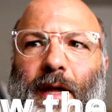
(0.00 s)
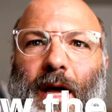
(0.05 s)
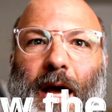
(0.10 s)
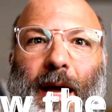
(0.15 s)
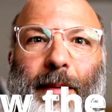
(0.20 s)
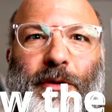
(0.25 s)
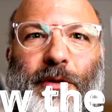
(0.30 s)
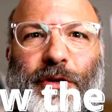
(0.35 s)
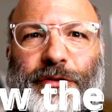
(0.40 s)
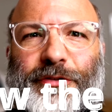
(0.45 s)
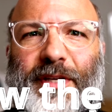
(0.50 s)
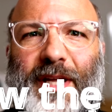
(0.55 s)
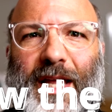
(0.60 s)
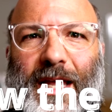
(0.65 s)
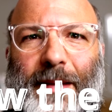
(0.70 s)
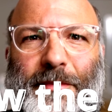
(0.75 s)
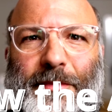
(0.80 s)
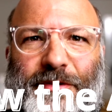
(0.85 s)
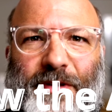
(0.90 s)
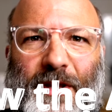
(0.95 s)
I'm using
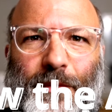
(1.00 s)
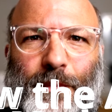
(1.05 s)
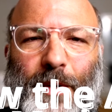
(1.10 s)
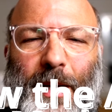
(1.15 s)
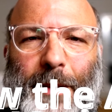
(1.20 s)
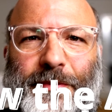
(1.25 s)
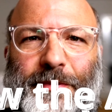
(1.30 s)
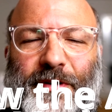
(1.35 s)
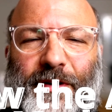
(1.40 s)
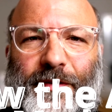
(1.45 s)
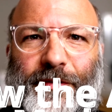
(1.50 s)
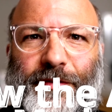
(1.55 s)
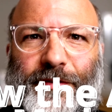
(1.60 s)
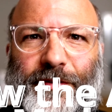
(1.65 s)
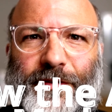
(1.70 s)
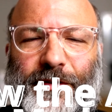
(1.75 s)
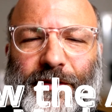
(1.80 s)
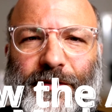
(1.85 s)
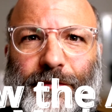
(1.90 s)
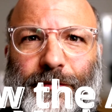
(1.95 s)
Amazon Web
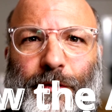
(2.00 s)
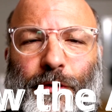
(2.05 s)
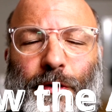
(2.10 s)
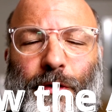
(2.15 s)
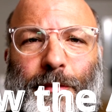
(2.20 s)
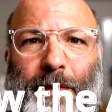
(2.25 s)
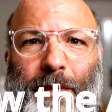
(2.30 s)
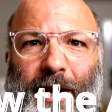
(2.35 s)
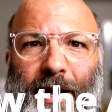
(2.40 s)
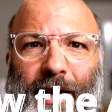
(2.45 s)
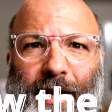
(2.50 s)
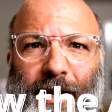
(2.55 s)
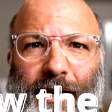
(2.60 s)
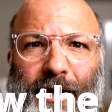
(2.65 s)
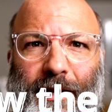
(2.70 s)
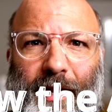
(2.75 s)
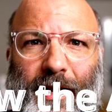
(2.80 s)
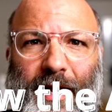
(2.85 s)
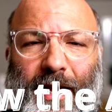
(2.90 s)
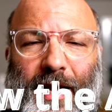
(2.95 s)
Services for
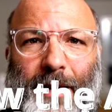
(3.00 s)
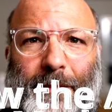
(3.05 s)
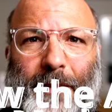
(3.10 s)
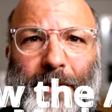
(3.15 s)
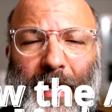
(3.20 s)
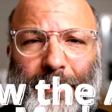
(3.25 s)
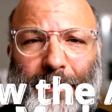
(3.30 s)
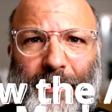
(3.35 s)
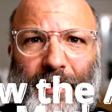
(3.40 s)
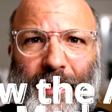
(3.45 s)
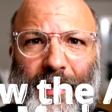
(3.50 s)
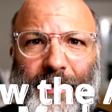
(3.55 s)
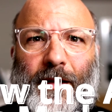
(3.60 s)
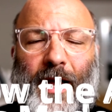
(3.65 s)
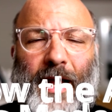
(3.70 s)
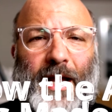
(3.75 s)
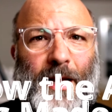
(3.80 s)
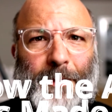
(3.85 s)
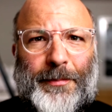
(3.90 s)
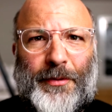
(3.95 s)
my AI pipeline.
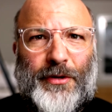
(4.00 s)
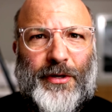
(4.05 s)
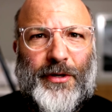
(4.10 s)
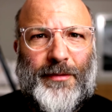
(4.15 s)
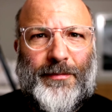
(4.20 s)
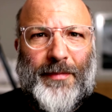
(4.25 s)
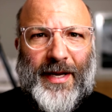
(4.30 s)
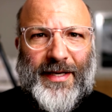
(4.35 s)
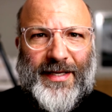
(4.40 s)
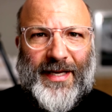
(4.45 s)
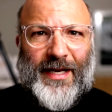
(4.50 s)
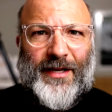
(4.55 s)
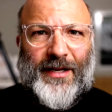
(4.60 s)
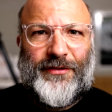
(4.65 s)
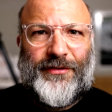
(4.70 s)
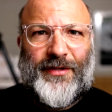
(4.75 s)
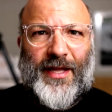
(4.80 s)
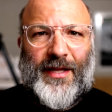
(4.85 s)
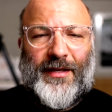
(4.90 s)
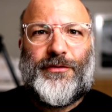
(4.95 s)
I uploaded my
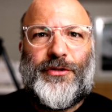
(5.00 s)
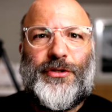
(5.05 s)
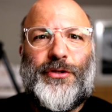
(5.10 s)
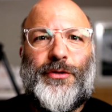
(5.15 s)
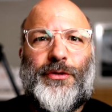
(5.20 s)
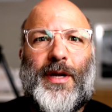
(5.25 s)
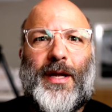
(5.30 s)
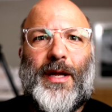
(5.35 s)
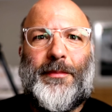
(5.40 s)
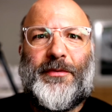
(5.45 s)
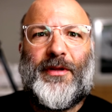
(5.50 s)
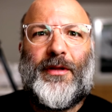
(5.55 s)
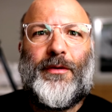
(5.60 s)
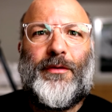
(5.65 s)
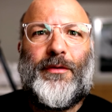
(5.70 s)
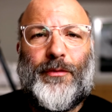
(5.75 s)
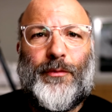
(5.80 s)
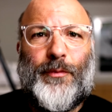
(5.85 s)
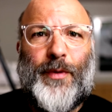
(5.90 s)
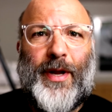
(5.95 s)
dataset to
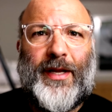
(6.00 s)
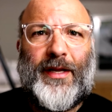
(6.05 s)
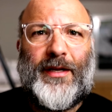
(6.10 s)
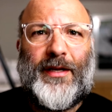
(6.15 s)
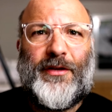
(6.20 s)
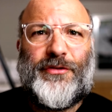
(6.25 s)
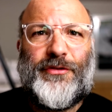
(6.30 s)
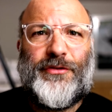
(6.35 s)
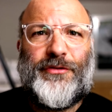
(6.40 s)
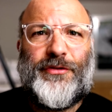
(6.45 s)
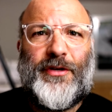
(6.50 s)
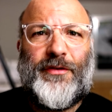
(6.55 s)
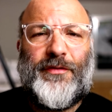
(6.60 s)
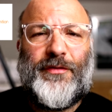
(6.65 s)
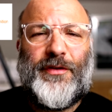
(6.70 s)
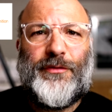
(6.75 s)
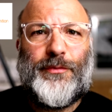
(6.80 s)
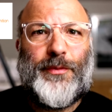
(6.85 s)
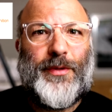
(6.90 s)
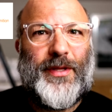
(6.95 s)
Amazon's recognition
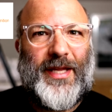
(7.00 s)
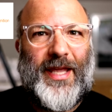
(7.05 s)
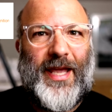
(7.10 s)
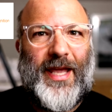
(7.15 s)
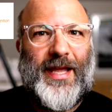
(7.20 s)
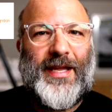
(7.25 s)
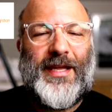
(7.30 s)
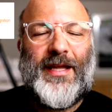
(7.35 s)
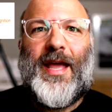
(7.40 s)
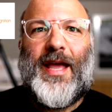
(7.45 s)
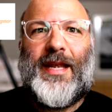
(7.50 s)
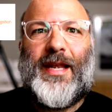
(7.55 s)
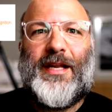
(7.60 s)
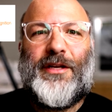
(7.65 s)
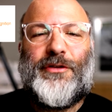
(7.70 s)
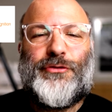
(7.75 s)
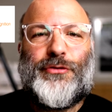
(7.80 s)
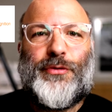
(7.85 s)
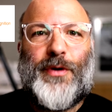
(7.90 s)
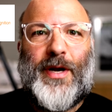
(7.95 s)
service with a K, and
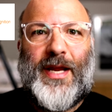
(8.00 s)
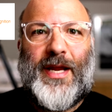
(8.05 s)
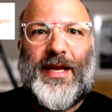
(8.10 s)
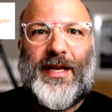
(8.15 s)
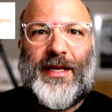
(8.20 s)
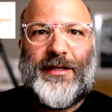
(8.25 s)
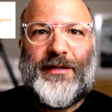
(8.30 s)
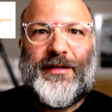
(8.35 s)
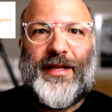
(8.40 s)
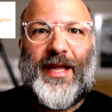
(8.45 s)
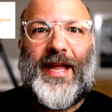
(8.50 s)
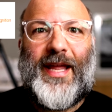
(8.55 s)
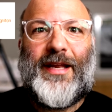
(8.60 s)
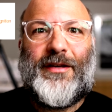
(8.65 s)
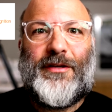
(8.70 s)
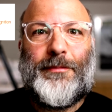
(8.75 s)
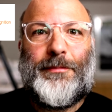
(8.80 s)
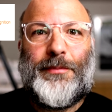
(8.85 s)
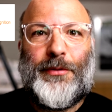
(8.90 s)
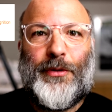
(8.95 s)
it trained and
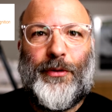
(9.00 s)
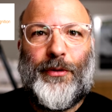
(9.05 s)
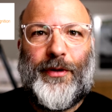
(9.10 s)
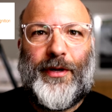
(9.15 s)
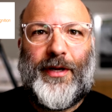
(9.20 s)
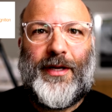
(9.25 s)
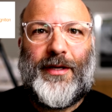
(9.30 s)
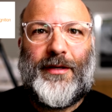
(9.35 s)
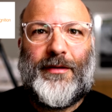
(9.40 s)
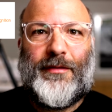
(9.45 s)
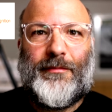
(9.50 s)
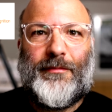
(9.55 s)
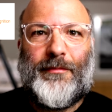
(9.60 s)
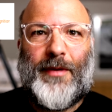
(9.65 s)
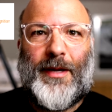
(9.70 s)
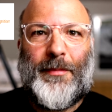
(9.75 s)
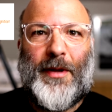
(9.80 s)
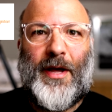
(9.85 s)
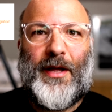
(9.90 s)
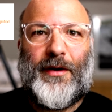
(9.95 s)
deployed
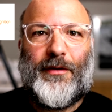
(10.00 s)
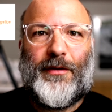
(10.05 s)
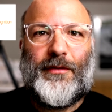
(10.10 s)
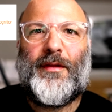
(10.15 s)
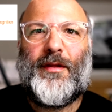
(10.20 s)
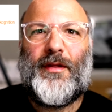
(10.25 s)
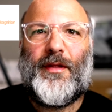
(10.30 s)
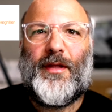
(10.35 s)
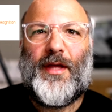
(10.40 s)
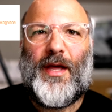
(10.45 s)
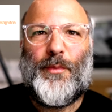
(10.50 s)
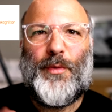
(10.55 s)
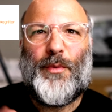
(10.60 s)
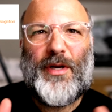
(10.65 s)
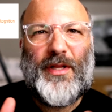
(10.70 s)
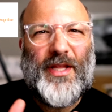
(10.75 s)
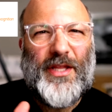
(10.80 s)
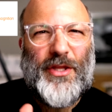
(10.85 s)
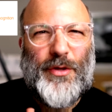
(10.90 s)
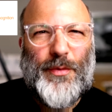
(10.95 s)
my model. I want to
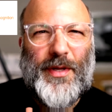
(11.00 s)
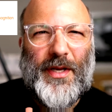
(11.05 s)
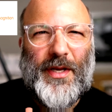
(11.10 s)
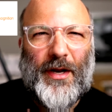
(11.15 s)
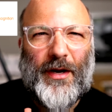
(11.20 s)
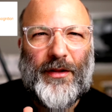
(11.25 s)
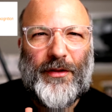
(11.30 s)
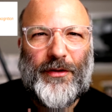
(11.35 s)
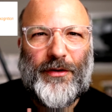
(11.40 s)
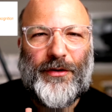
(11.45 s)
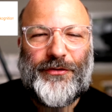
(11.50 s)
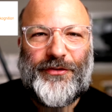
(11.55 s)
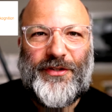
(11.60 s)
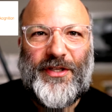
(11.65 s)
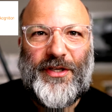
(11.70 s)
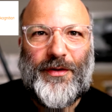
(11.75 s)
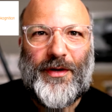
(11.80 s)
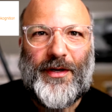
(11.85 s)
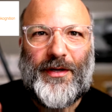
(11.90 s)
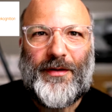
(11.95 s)
let you in on a little
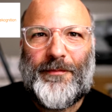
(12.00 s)
secret.